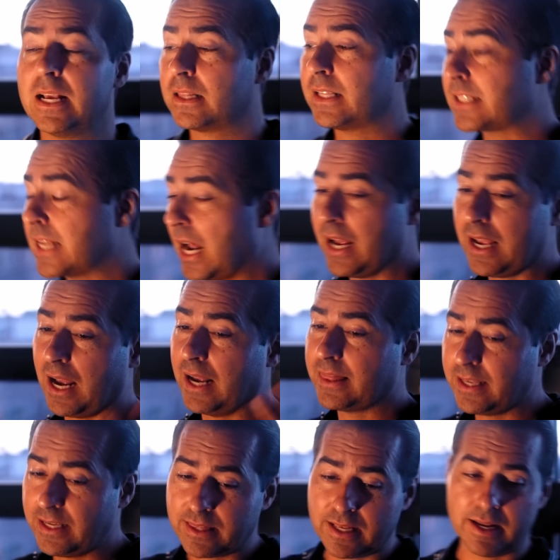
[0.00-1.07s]
Listen, I, I
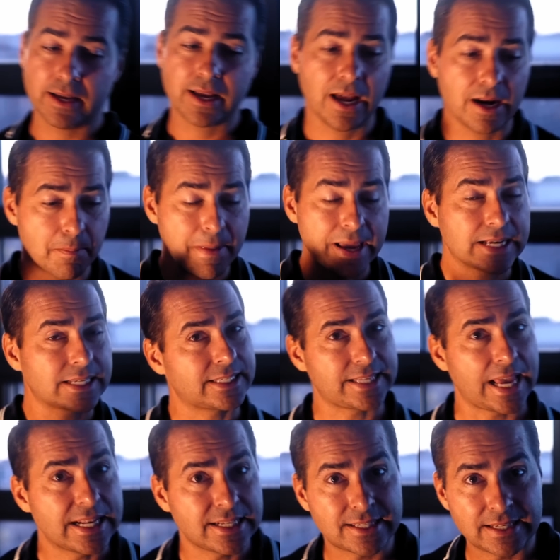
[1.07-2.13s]
think that it kind of makes
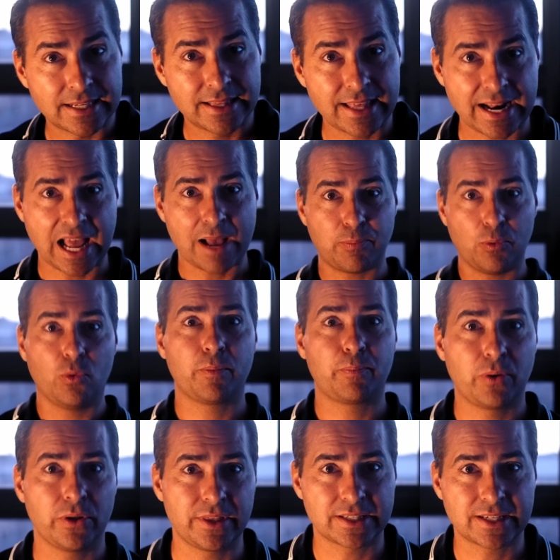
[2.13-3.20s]
sense that Apple
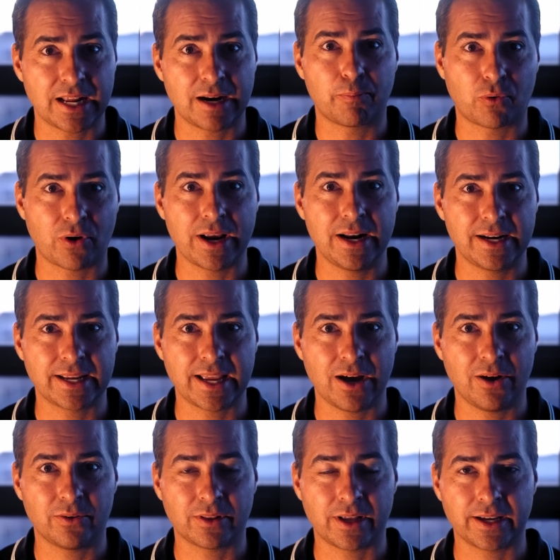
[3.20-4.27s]
would put this kind of branding
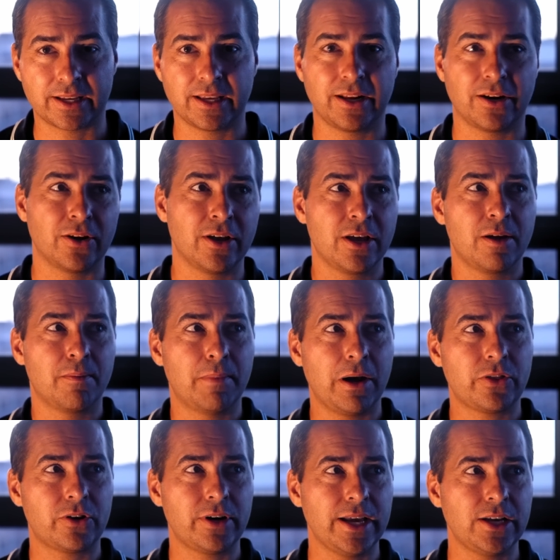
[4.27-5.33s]
out, like, you know,
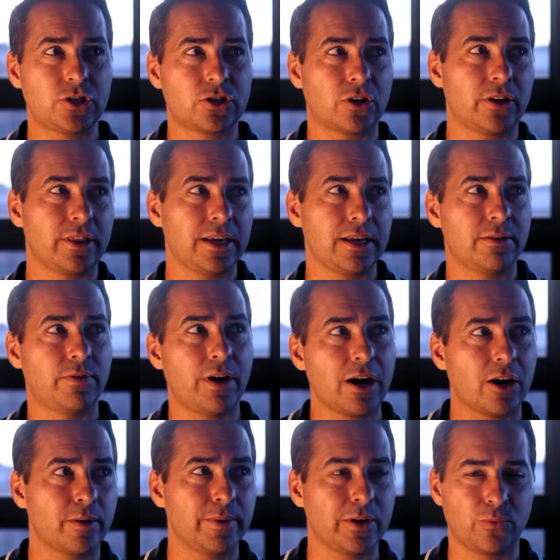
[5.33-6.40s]
Mother Nature, the
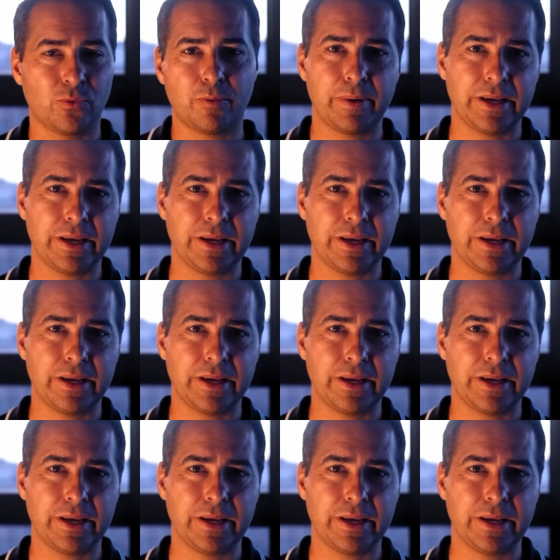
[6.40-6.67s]
environment, we're